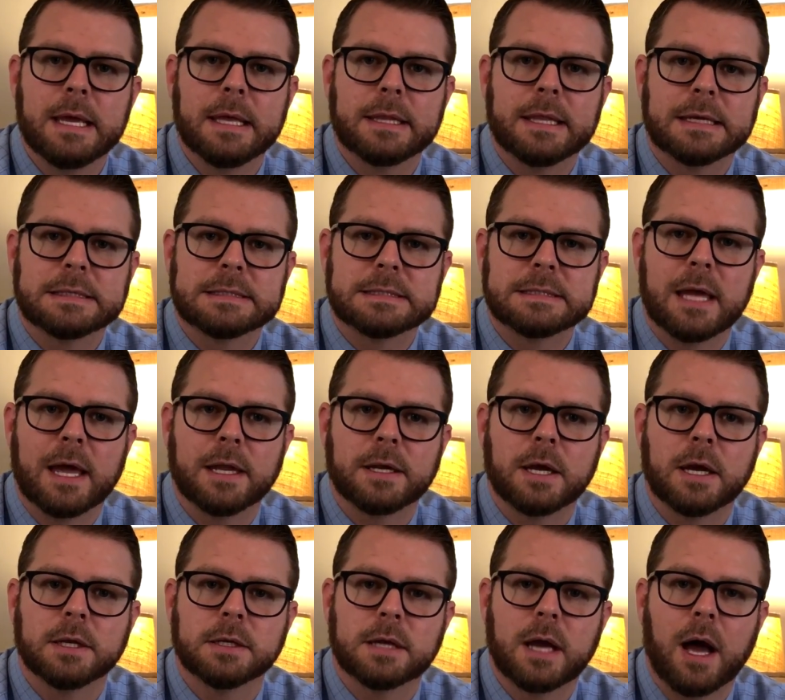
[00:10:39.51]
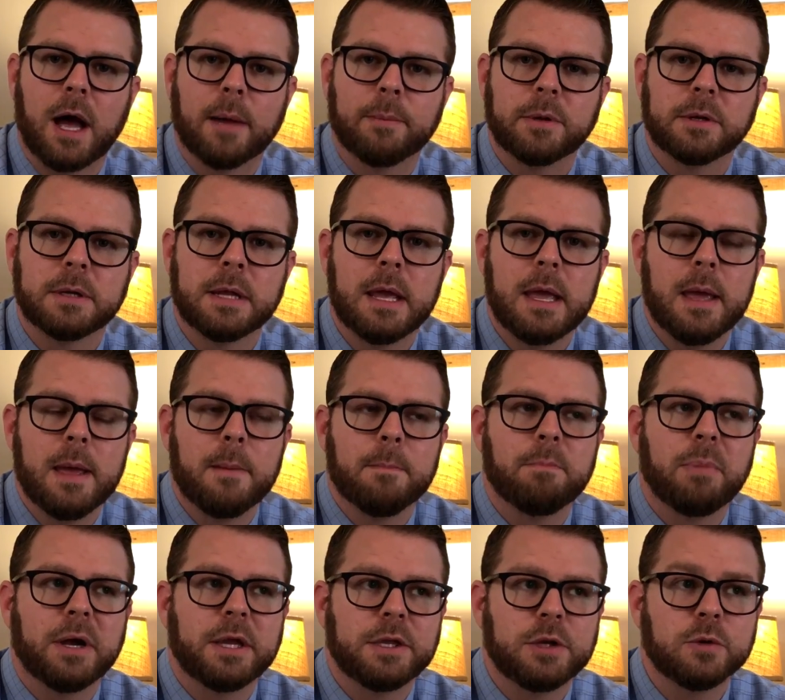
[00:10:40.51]
That's not uncommon,
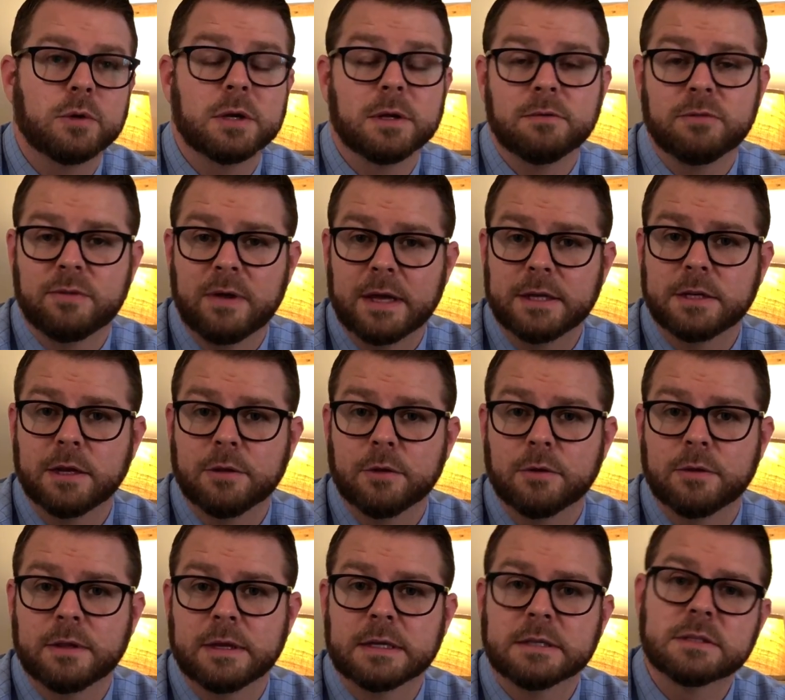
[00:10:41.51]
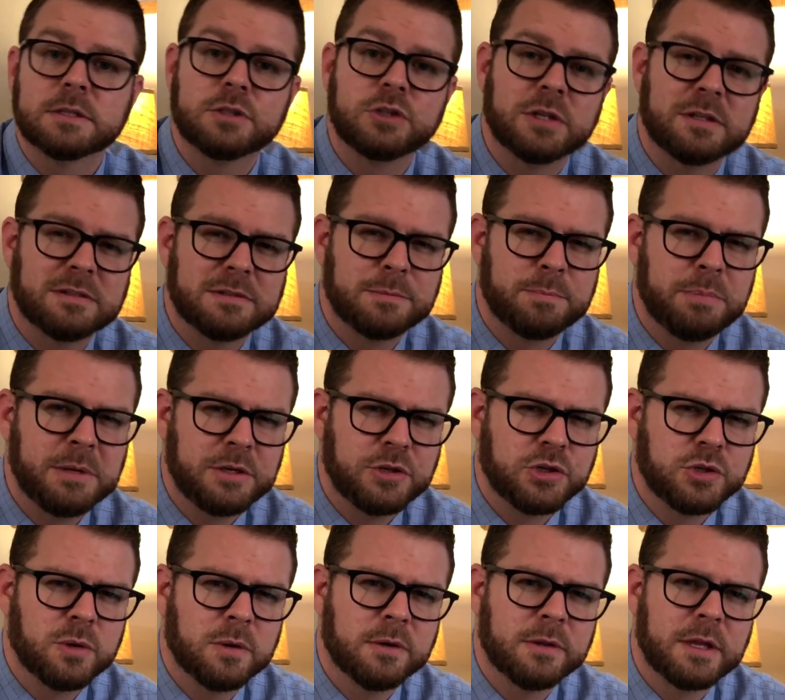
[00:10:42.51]
but you can find other things. Just be
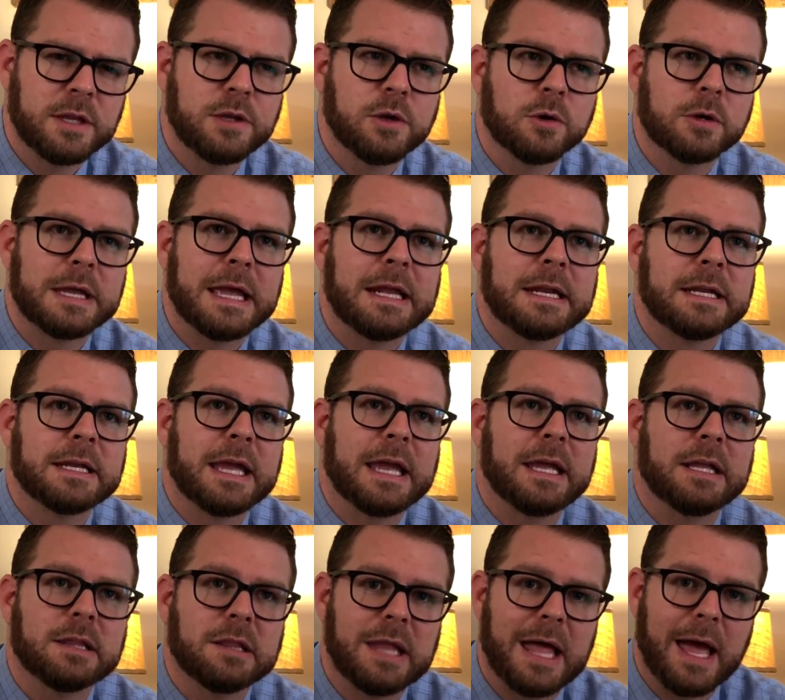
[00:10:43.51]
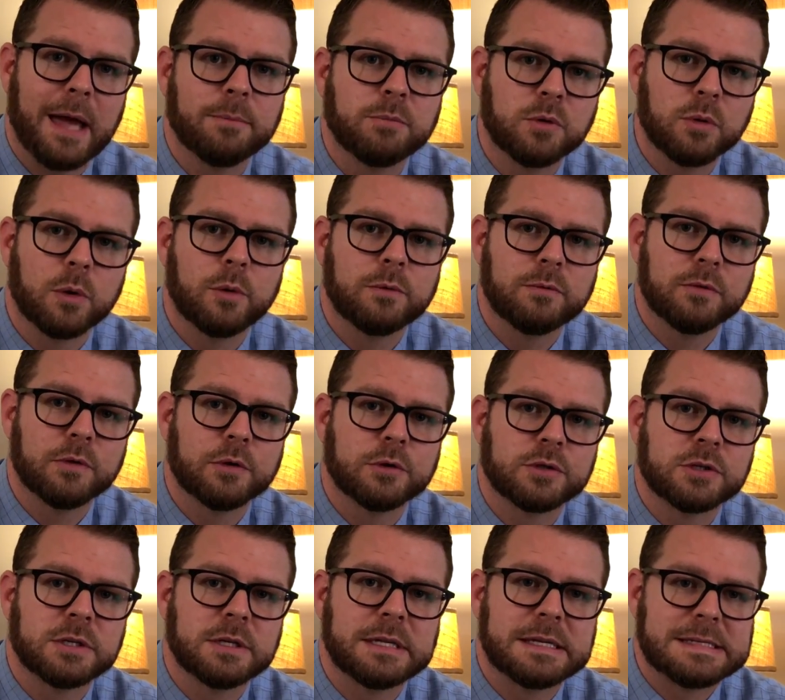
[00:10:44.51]
sure that you're getting a lab-grown
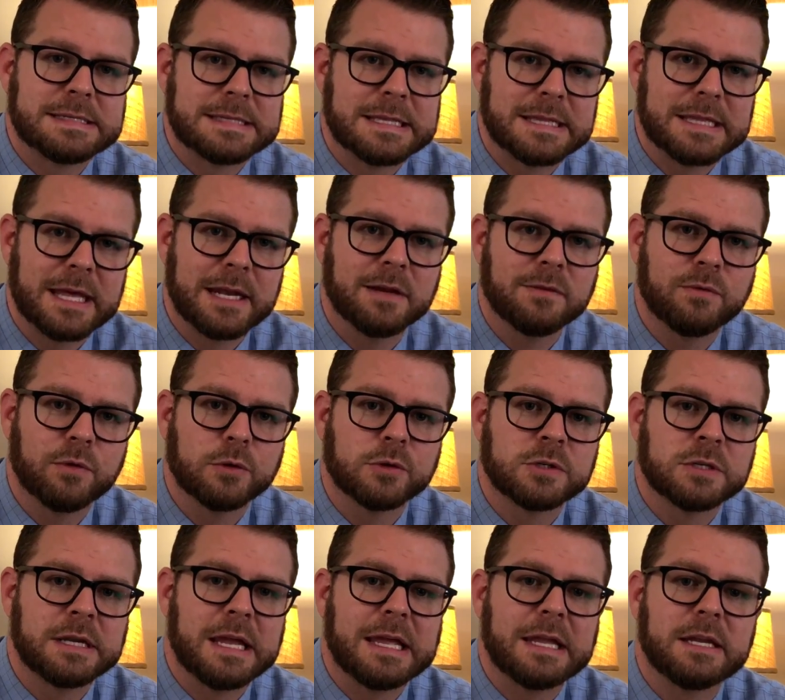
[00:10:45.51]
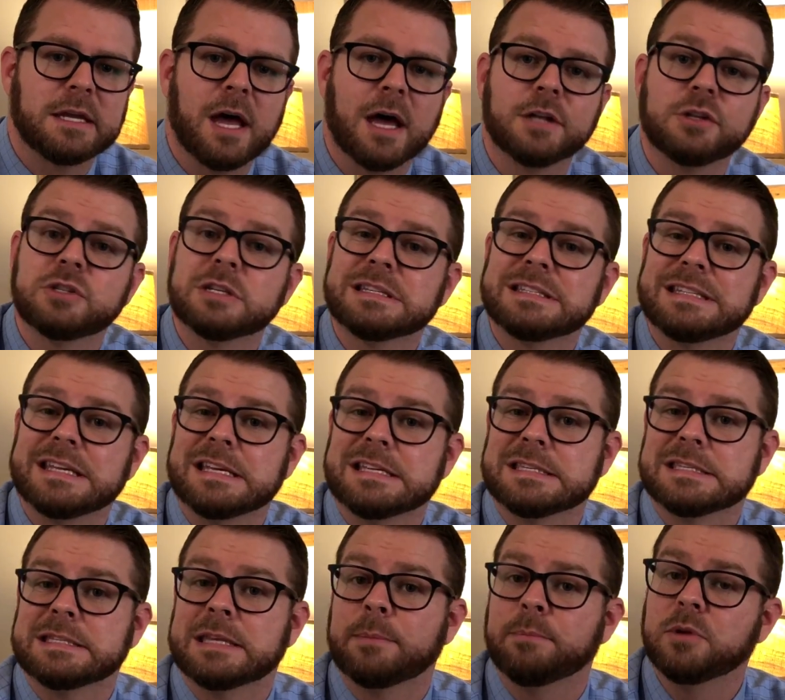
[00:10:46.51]
version, a synthetic version, and not just a
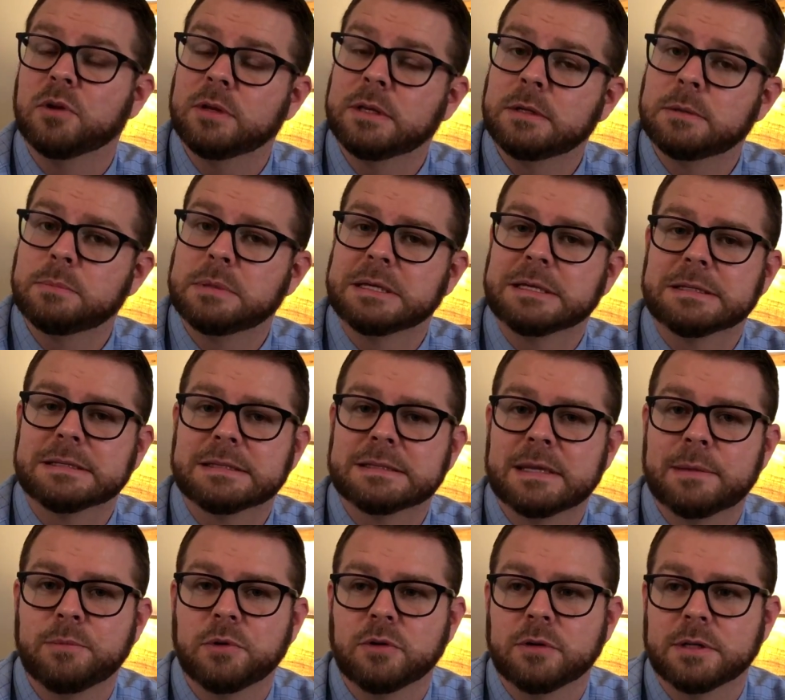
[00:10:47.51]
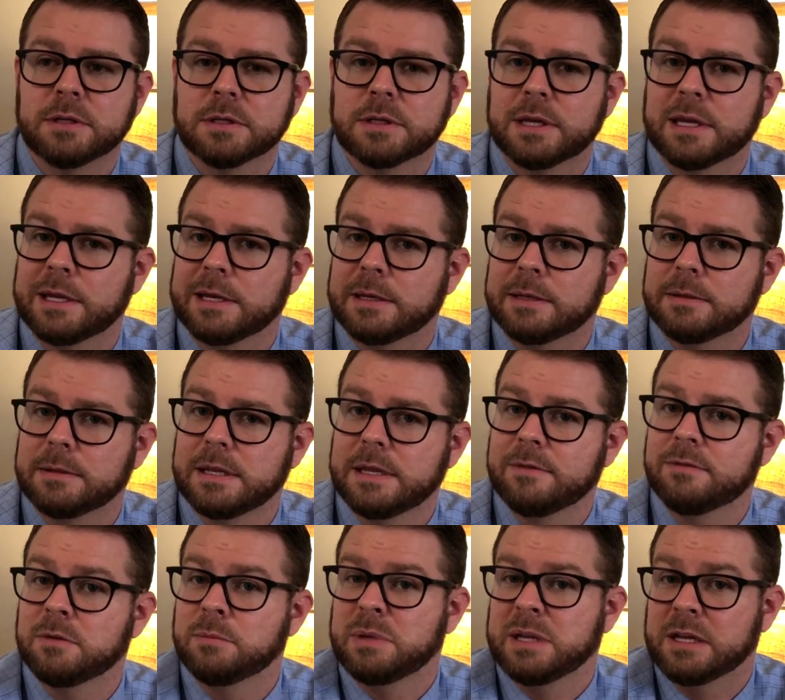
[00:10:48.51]
simulant, because simulant can
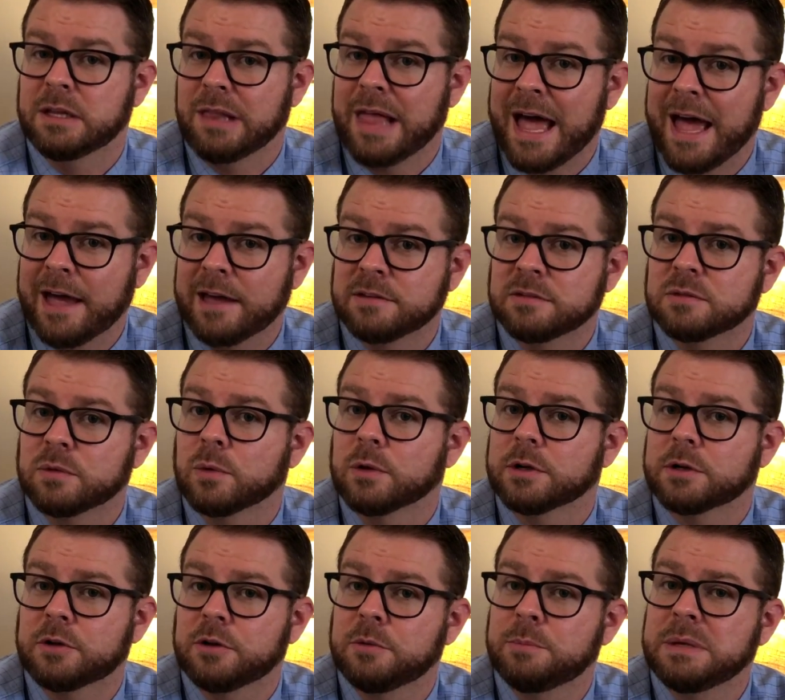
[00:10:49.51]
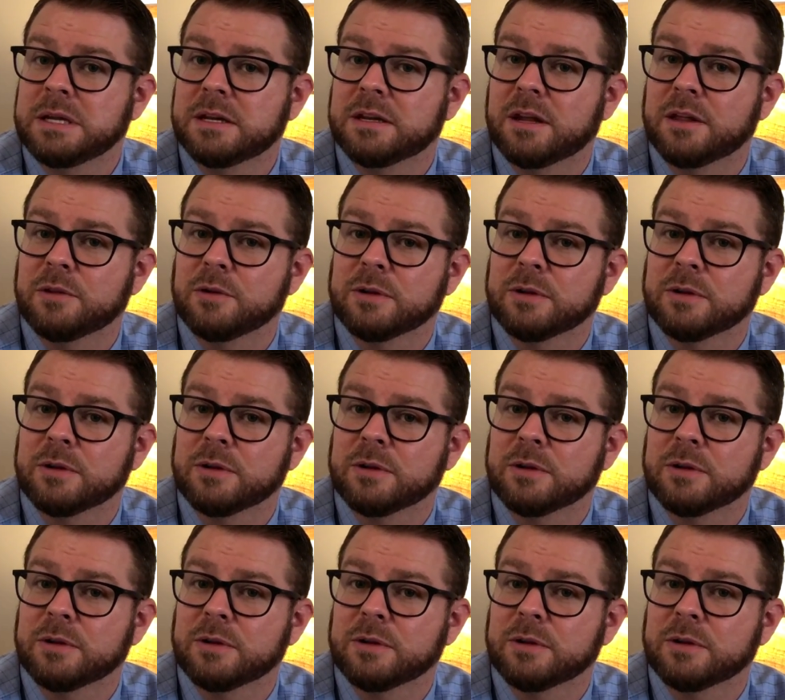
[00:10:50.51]
even be glass, or it could be another